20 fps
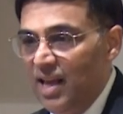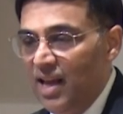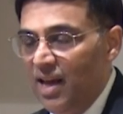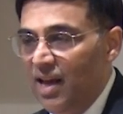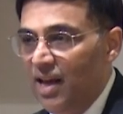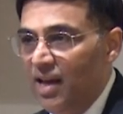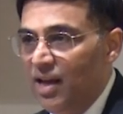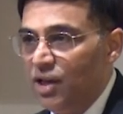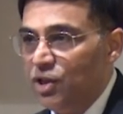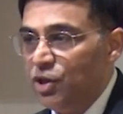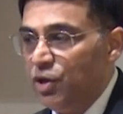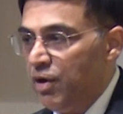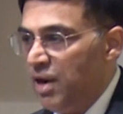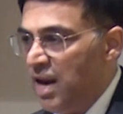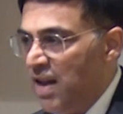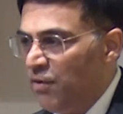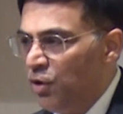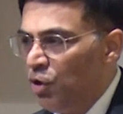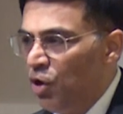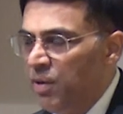So you're
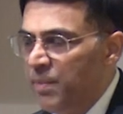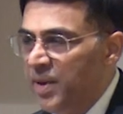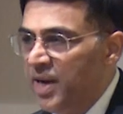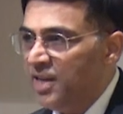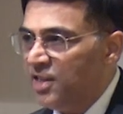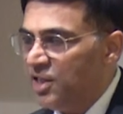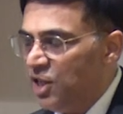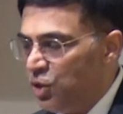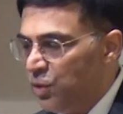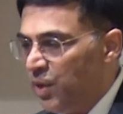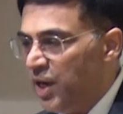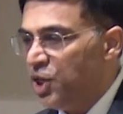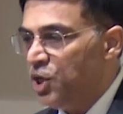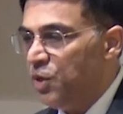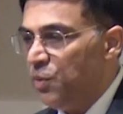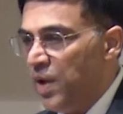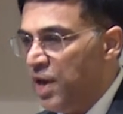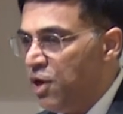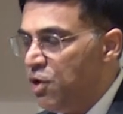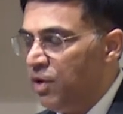never going to be in a
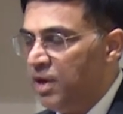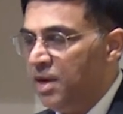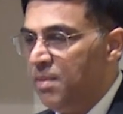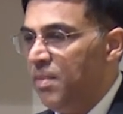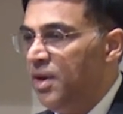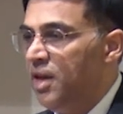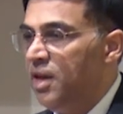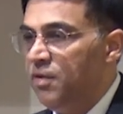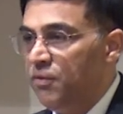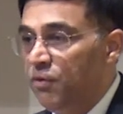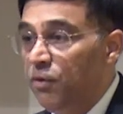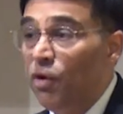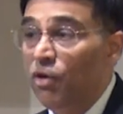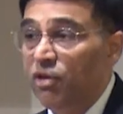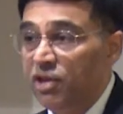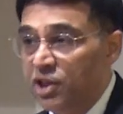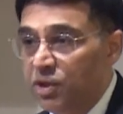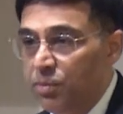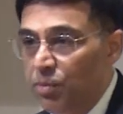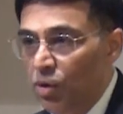situation where you can be in full
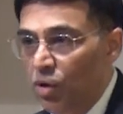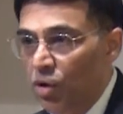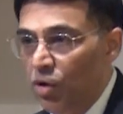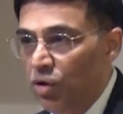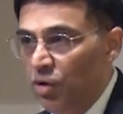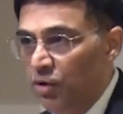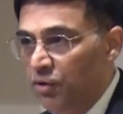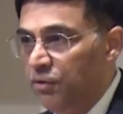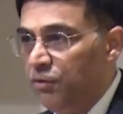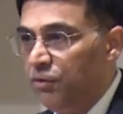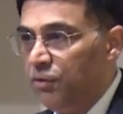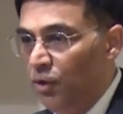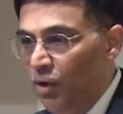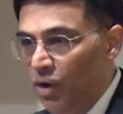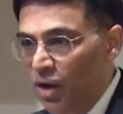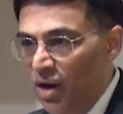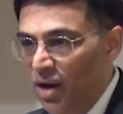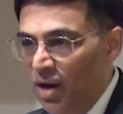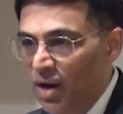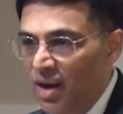risk mode or
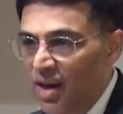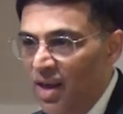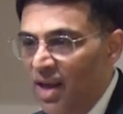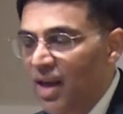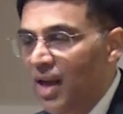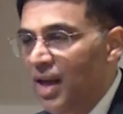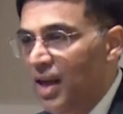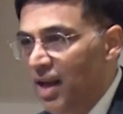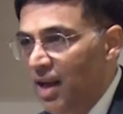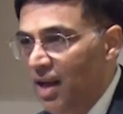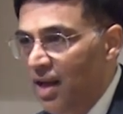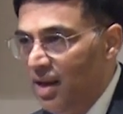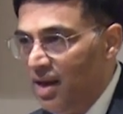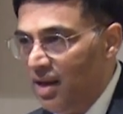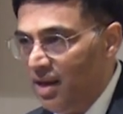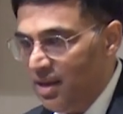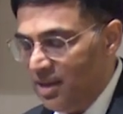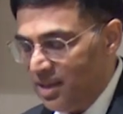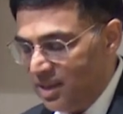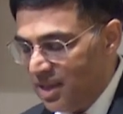full
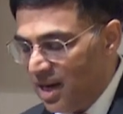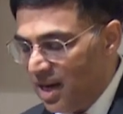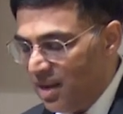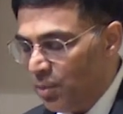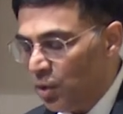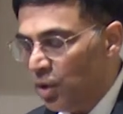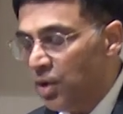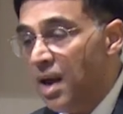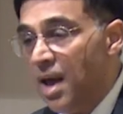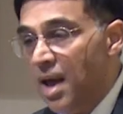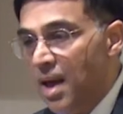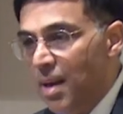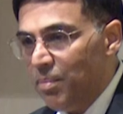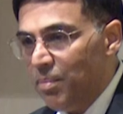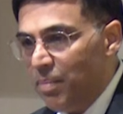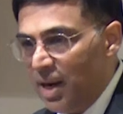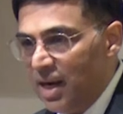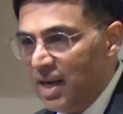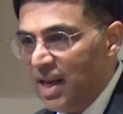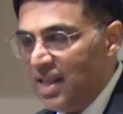study mode.
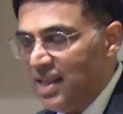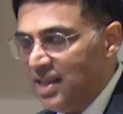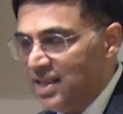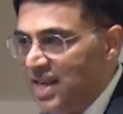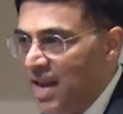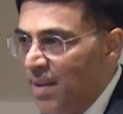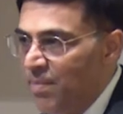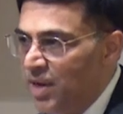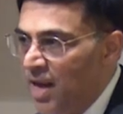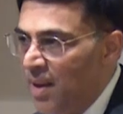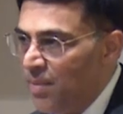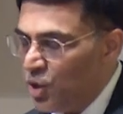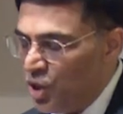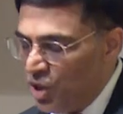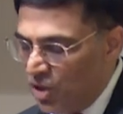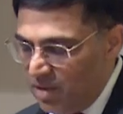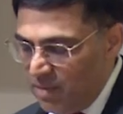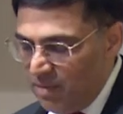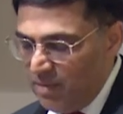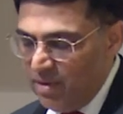But at the same time, you
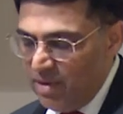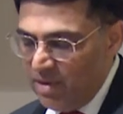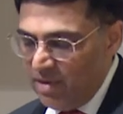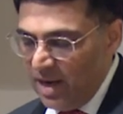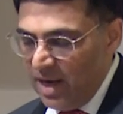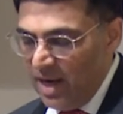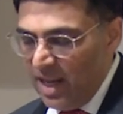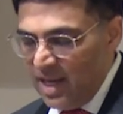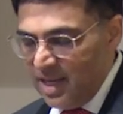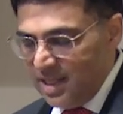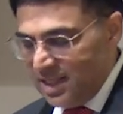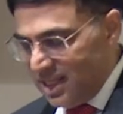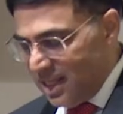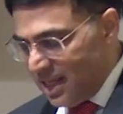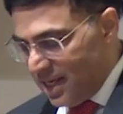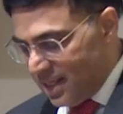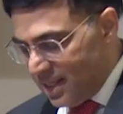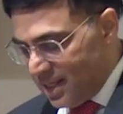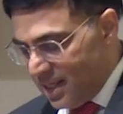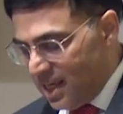should realize
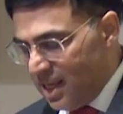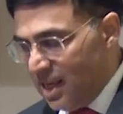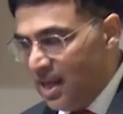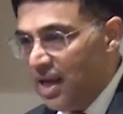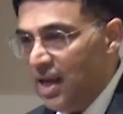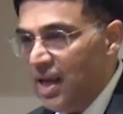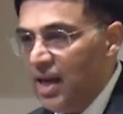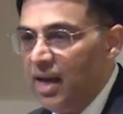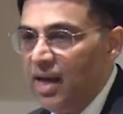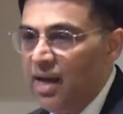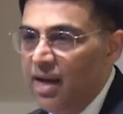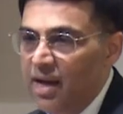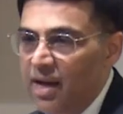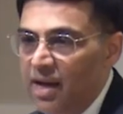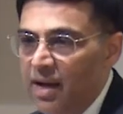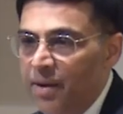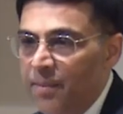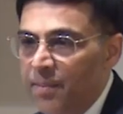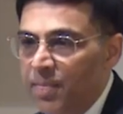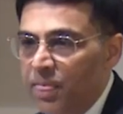that
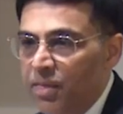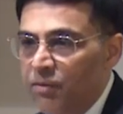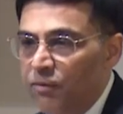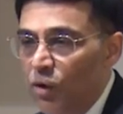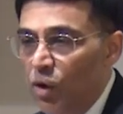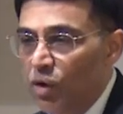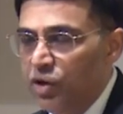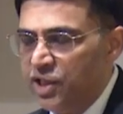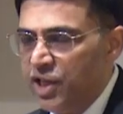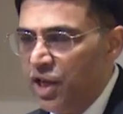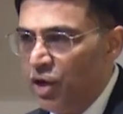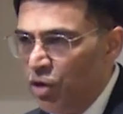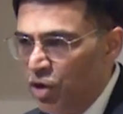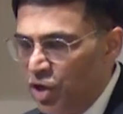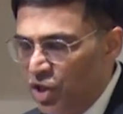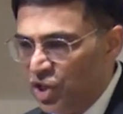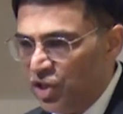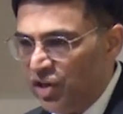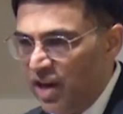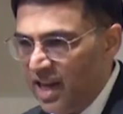focusing on
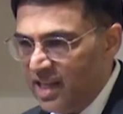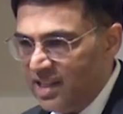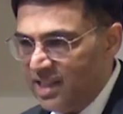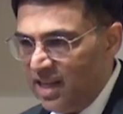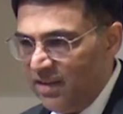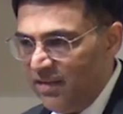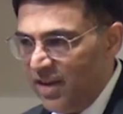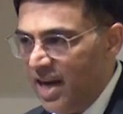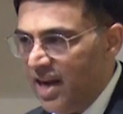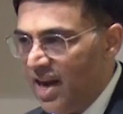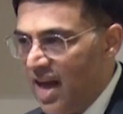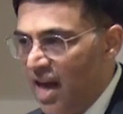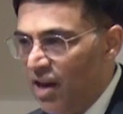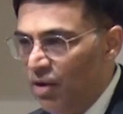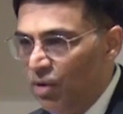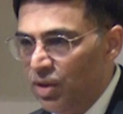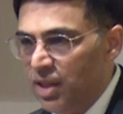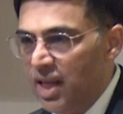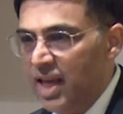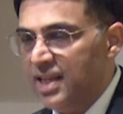your strengths in a very
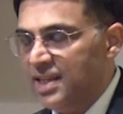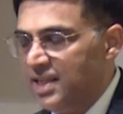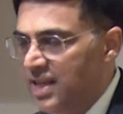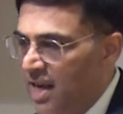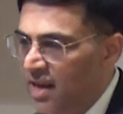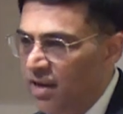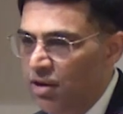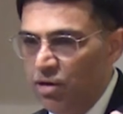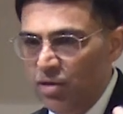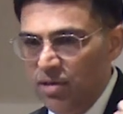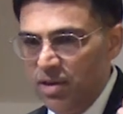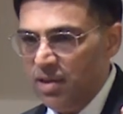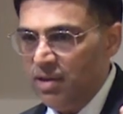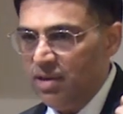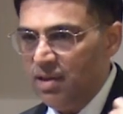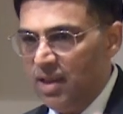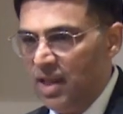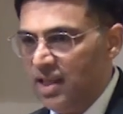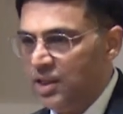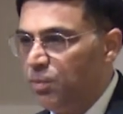narrow thing and saying,
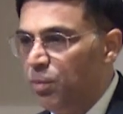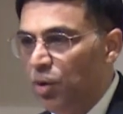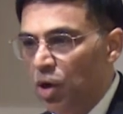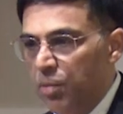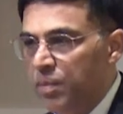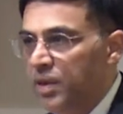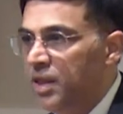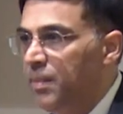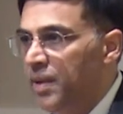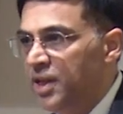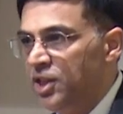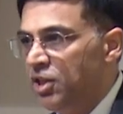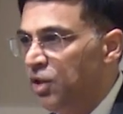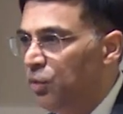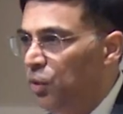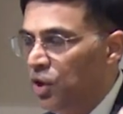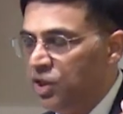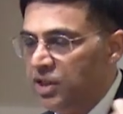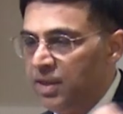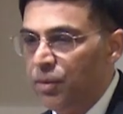that's brought me the best
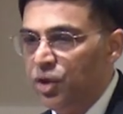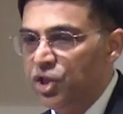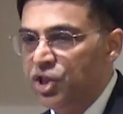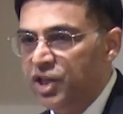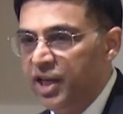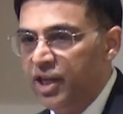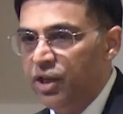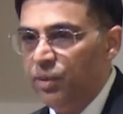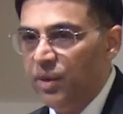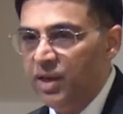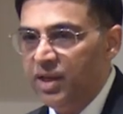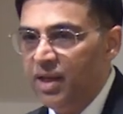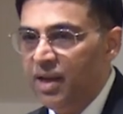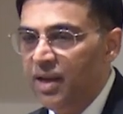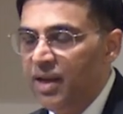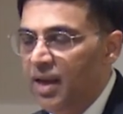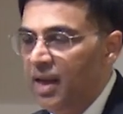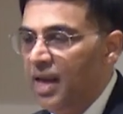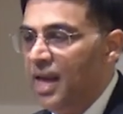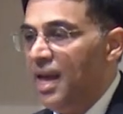rewards, I'm going to stick to it,
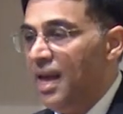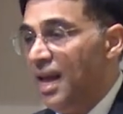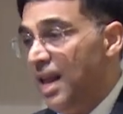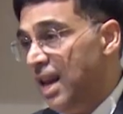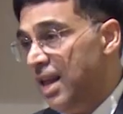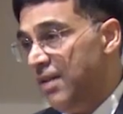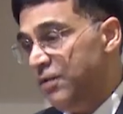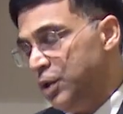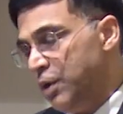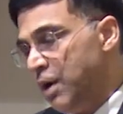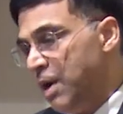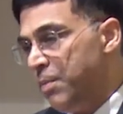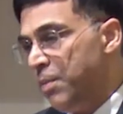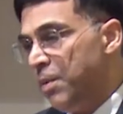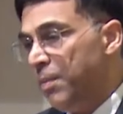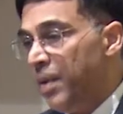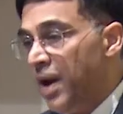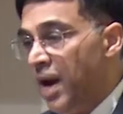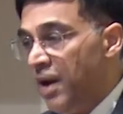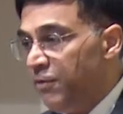leaves you
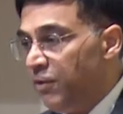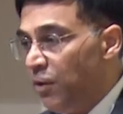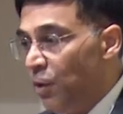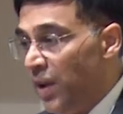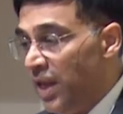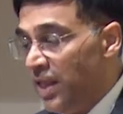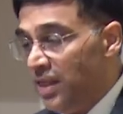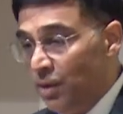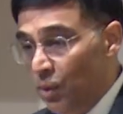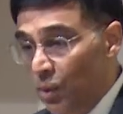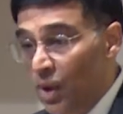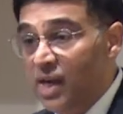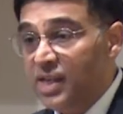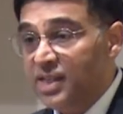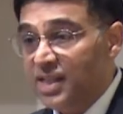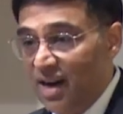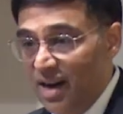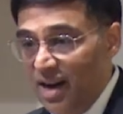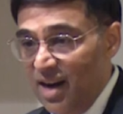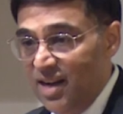unprepared for when the
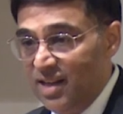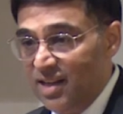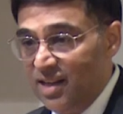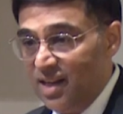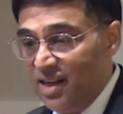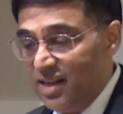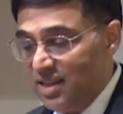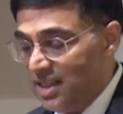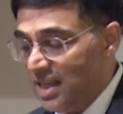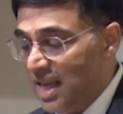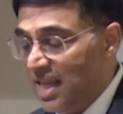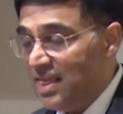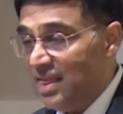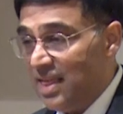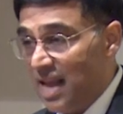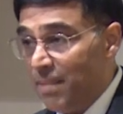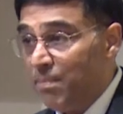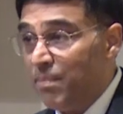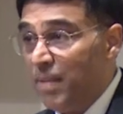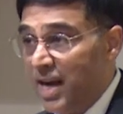world suddenly turns,
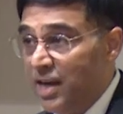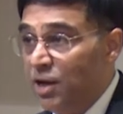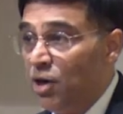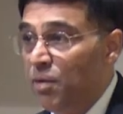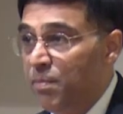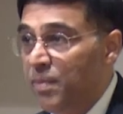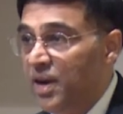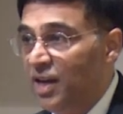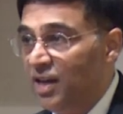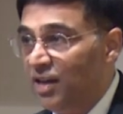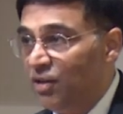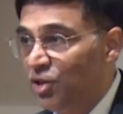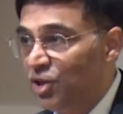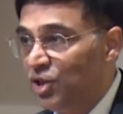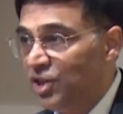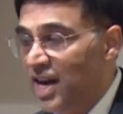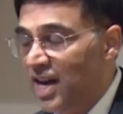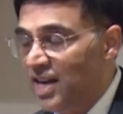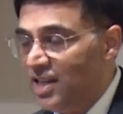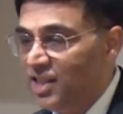and that might not be a
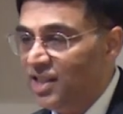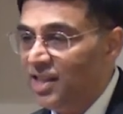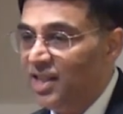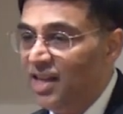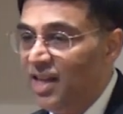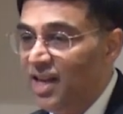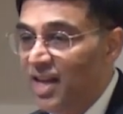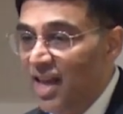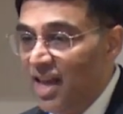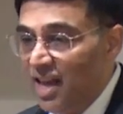good strategy.